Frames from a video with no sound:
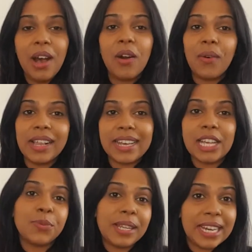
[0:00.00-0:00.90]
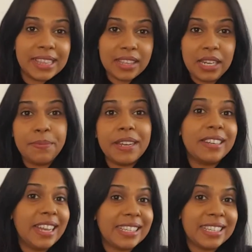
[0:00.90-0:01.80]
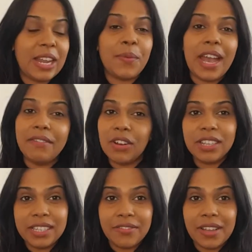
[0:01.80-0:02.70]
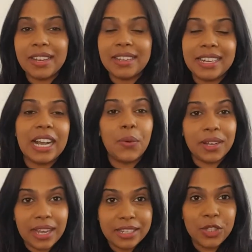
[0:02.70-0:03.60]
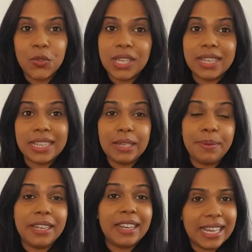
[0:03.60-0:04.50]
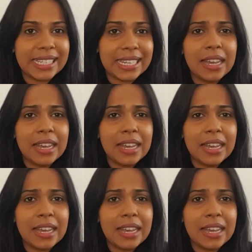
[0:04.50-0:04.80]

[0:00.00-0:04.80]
Well guys, we learned the 3-period lesson and we're having lots of fun learning our colors using the 3-period lesson.